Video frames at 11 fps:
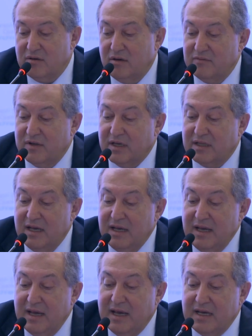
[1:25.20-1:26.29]
conflict
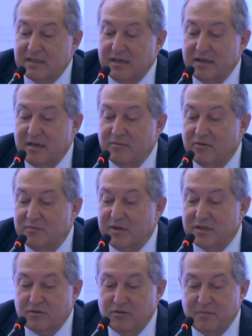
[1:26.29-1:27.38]
has the name of
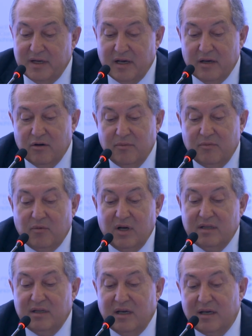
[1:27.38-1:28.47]
Minsk Group, and I hope
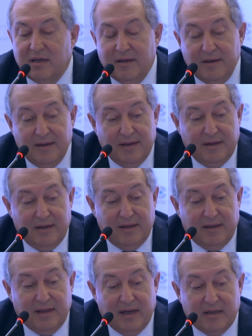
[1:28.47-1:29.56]
one day
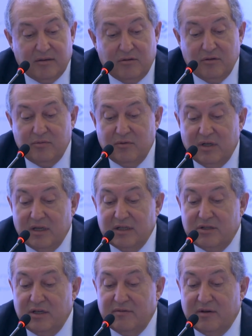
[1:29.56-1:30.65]
that group will
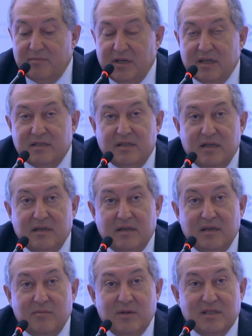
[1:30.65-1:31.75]
achieve a peace, and
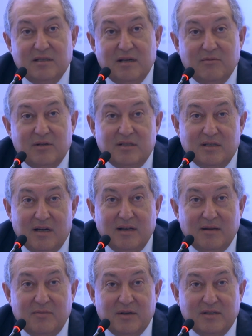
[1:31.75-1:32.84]
in Minsk they will
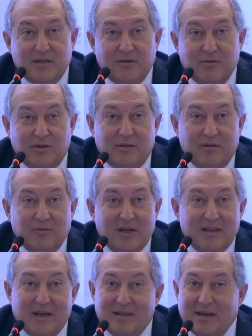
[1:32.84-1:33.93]
sign a peace accord.
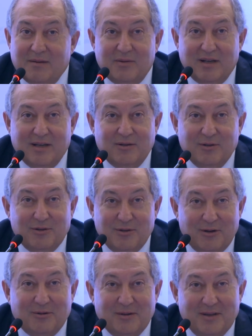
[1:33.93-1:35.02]
When that happens, I don't
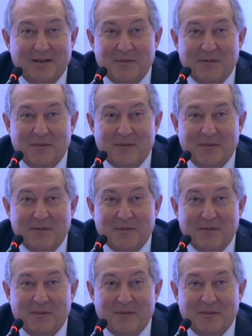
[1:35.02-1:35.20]
know.